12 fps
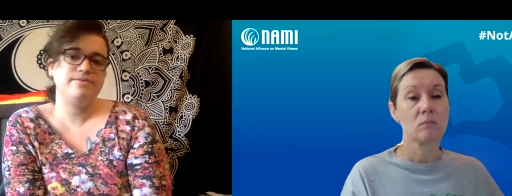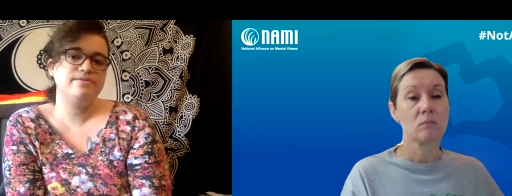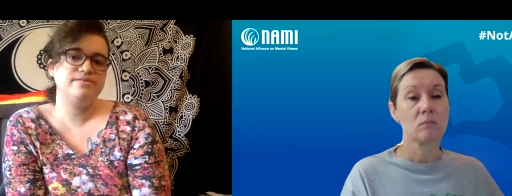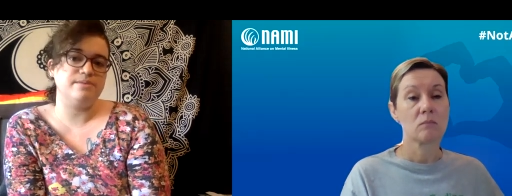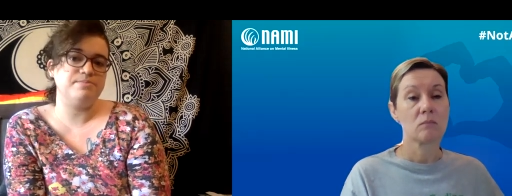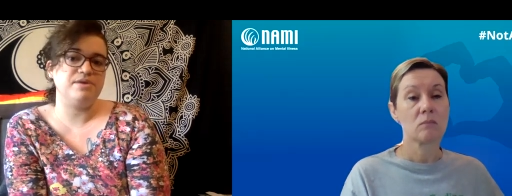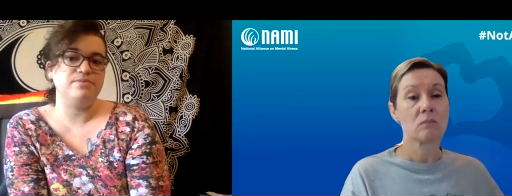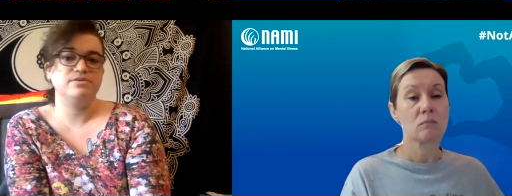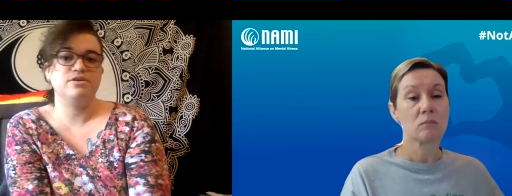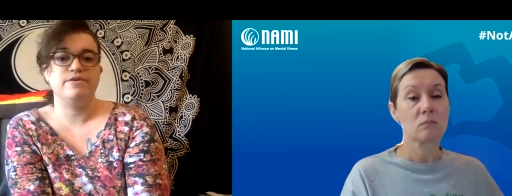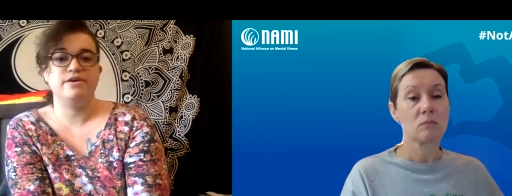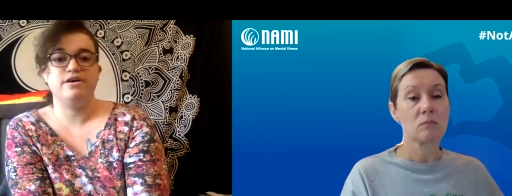Speaker 1: something was
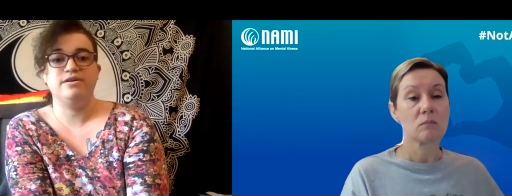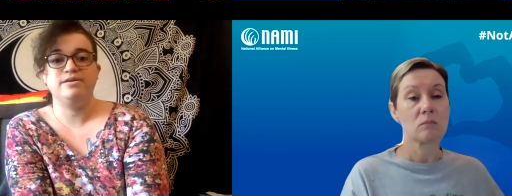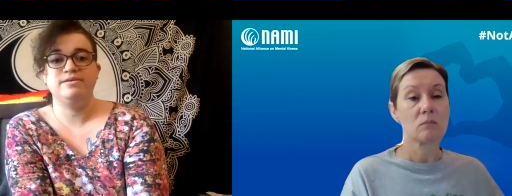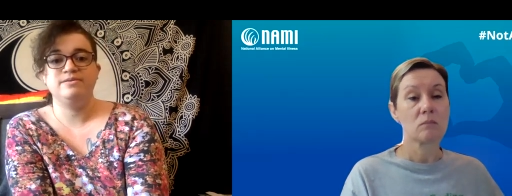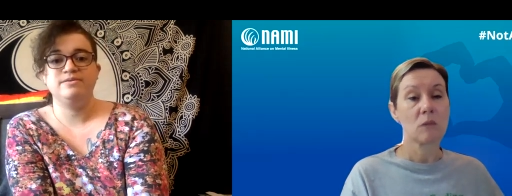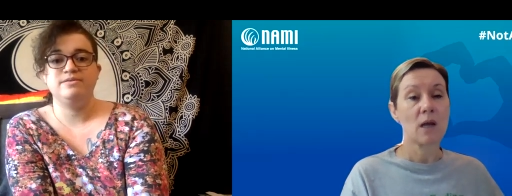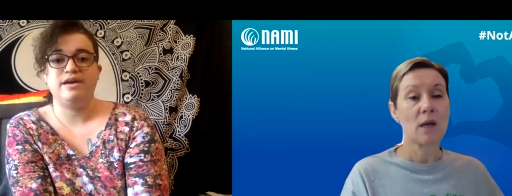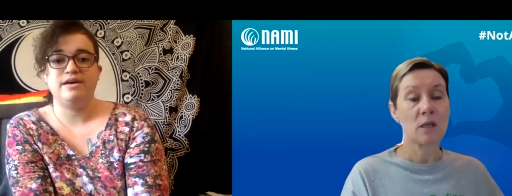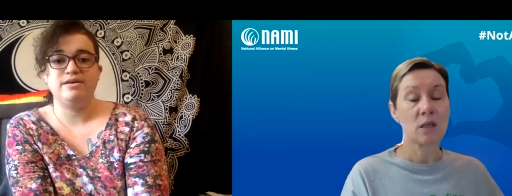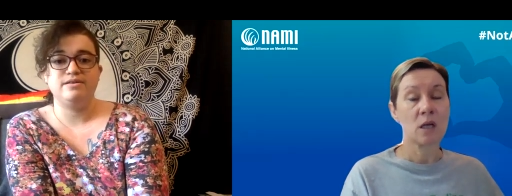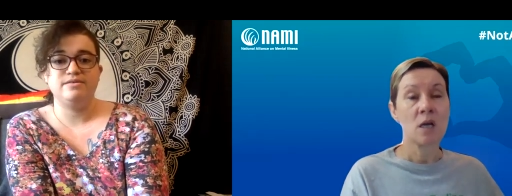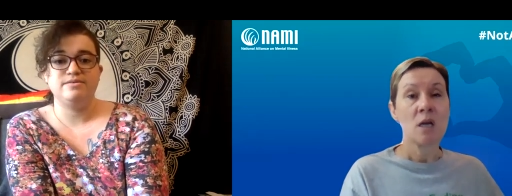going on.
Speaker 2: I
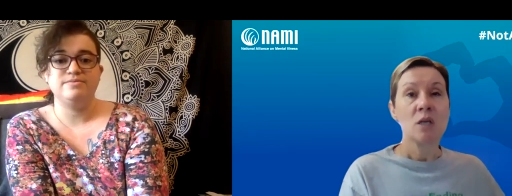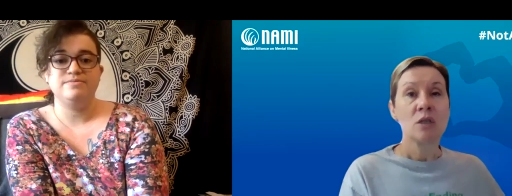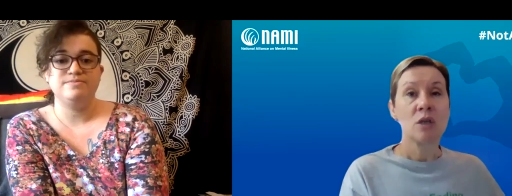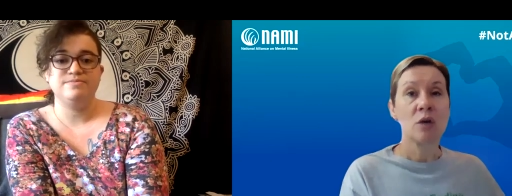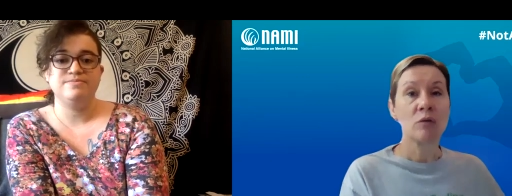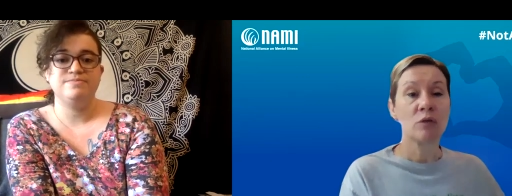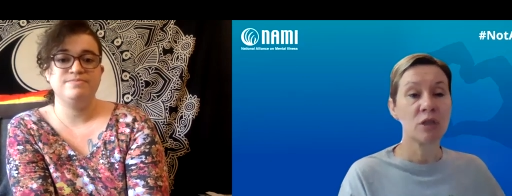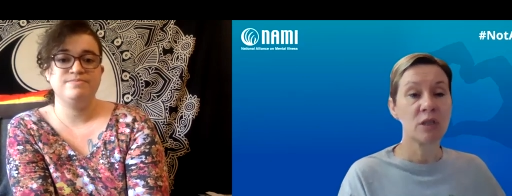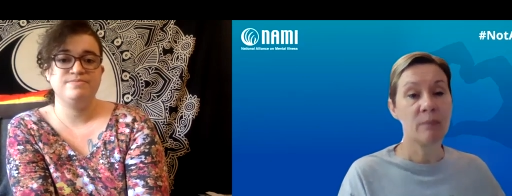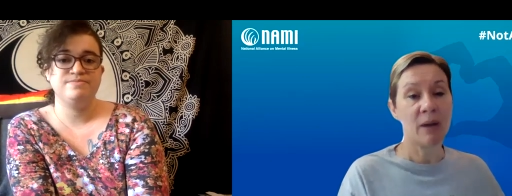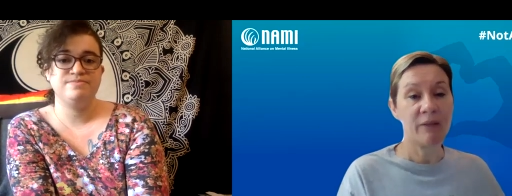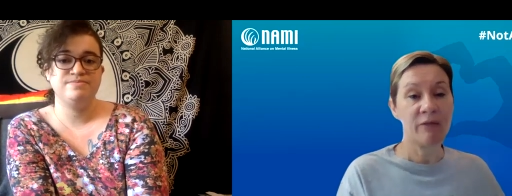gotcha. So just
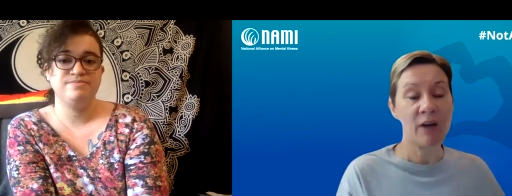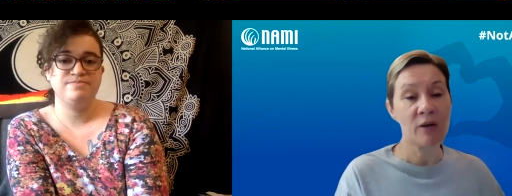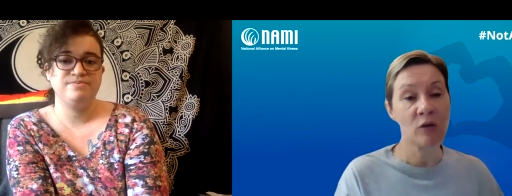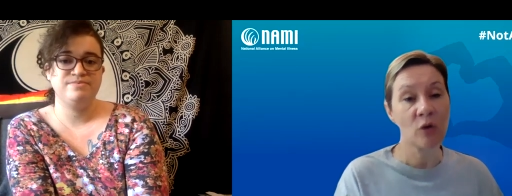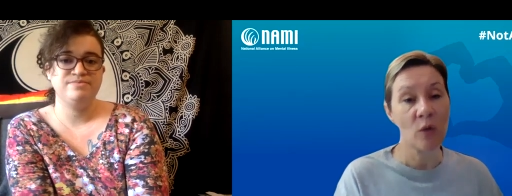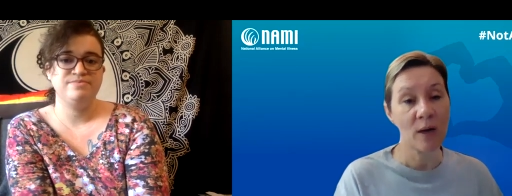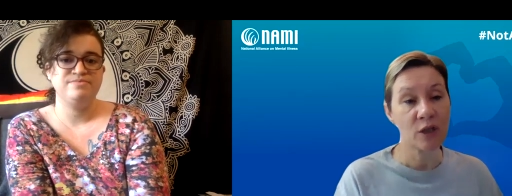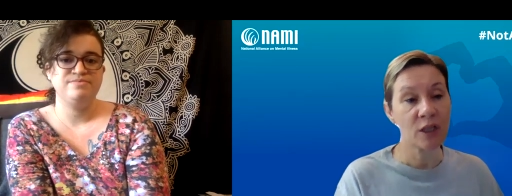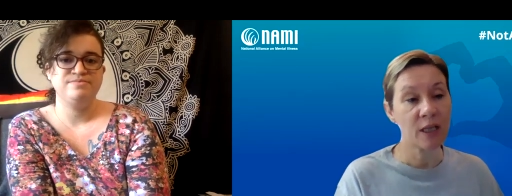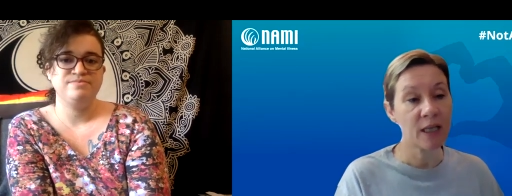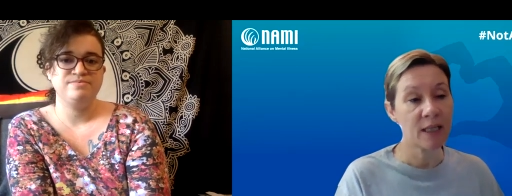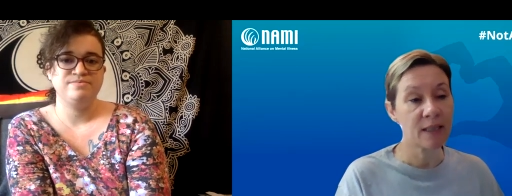my final question
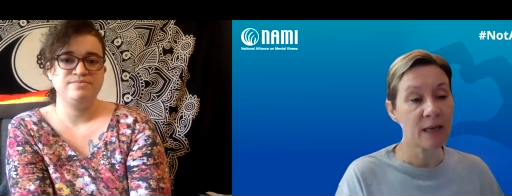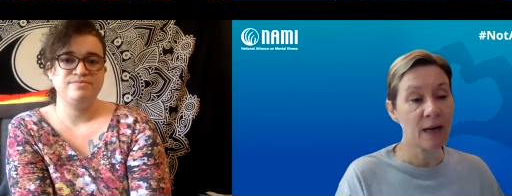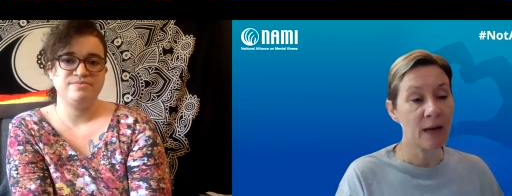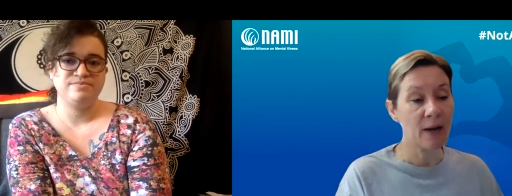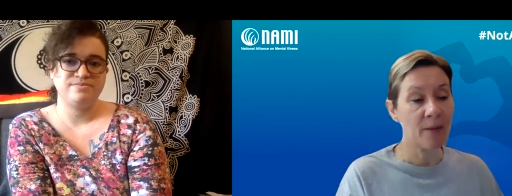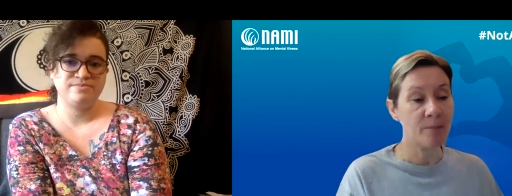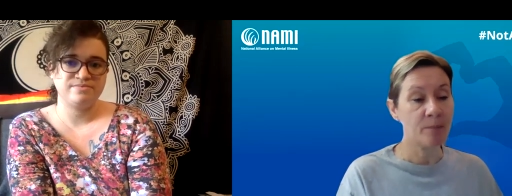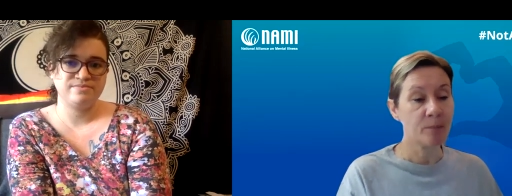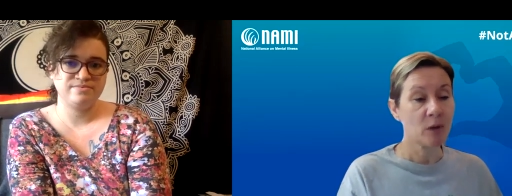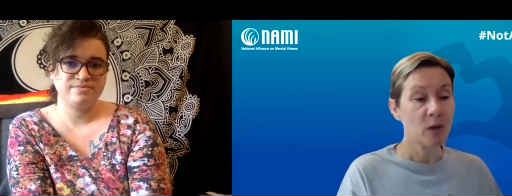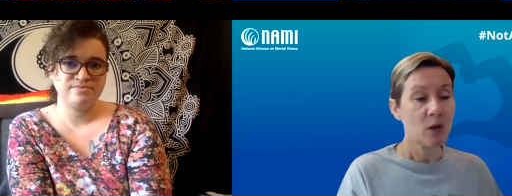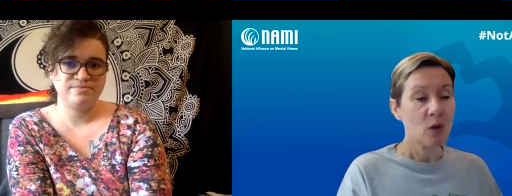is um,
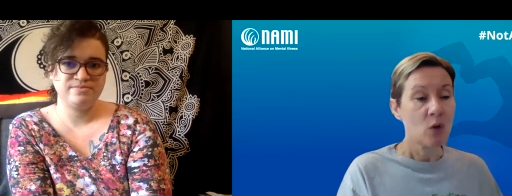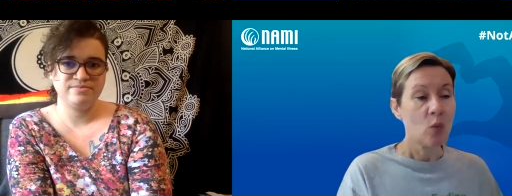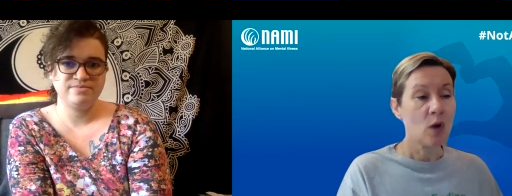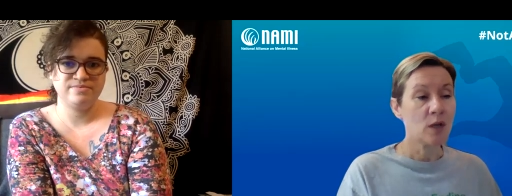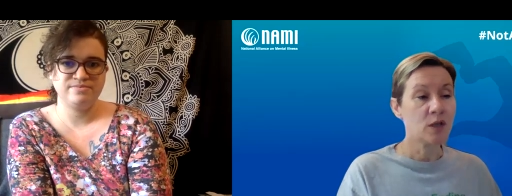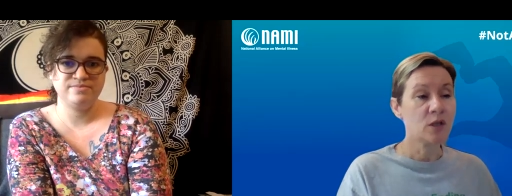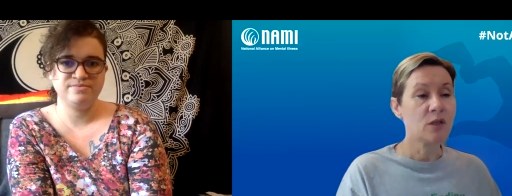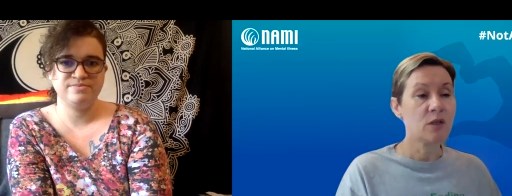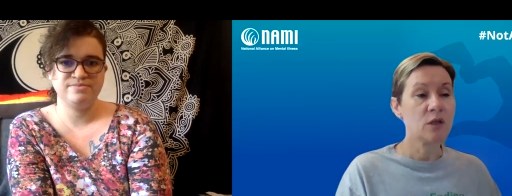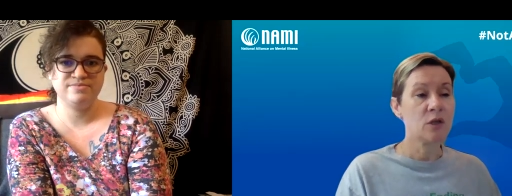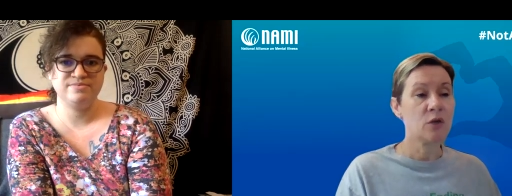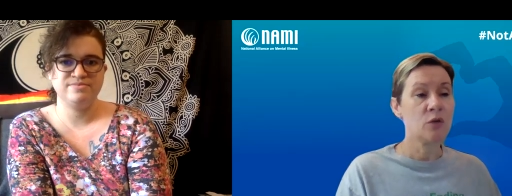once
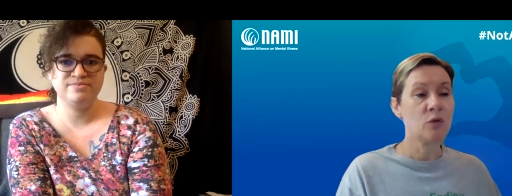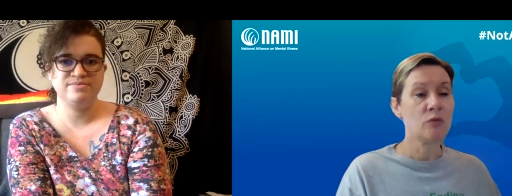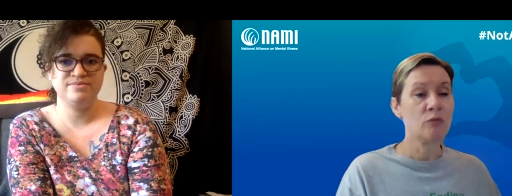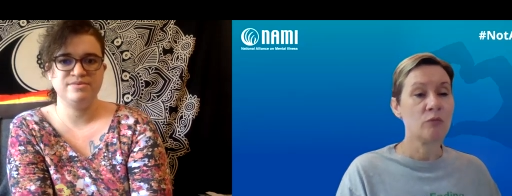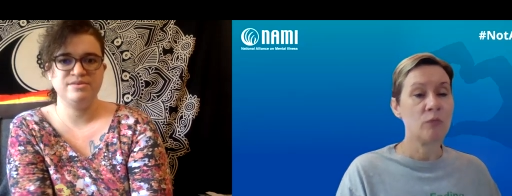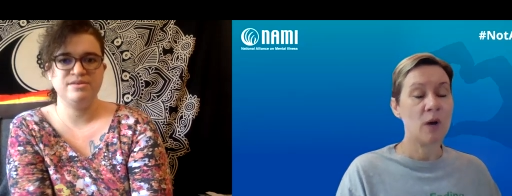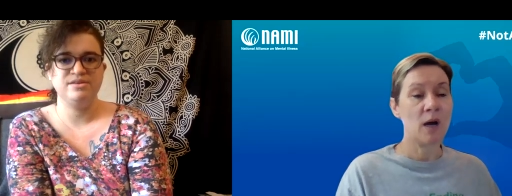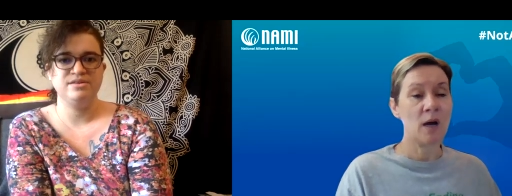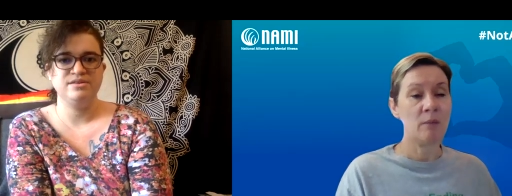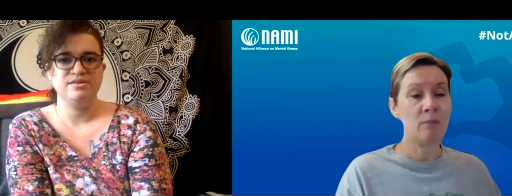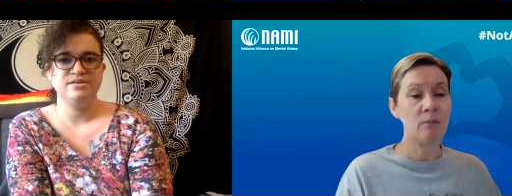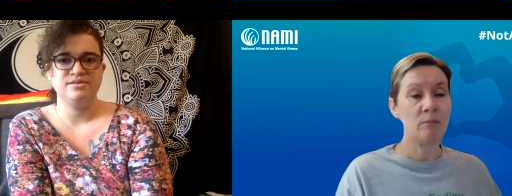you
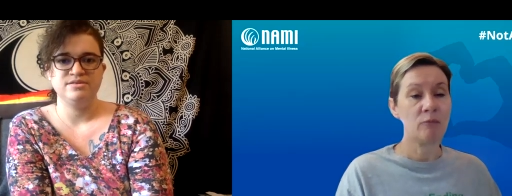um,